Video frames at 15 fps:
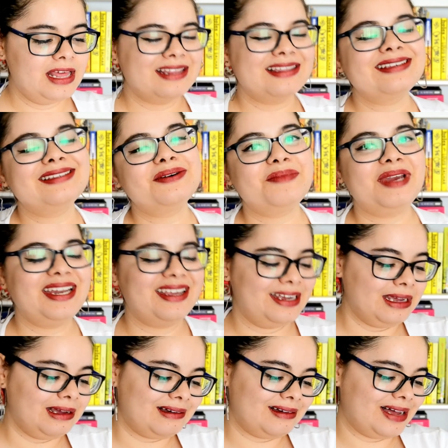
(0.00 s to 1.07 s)
There's so many.
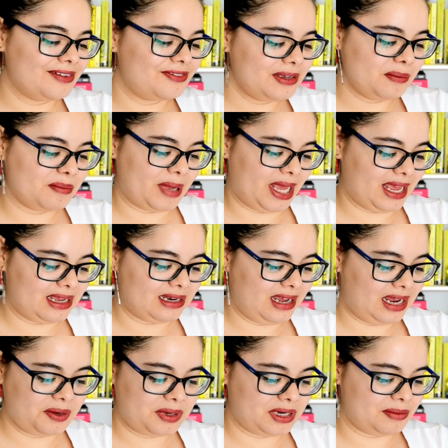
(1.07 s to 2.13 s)
I feel bad. I
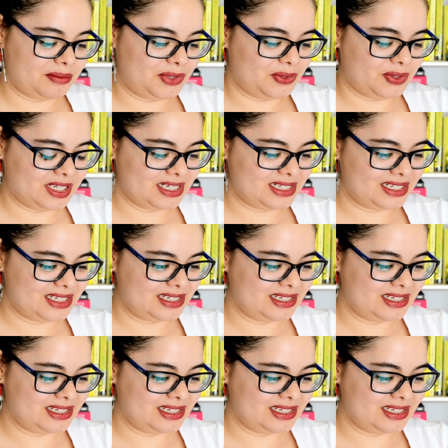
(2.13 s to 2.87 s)
don't want to do this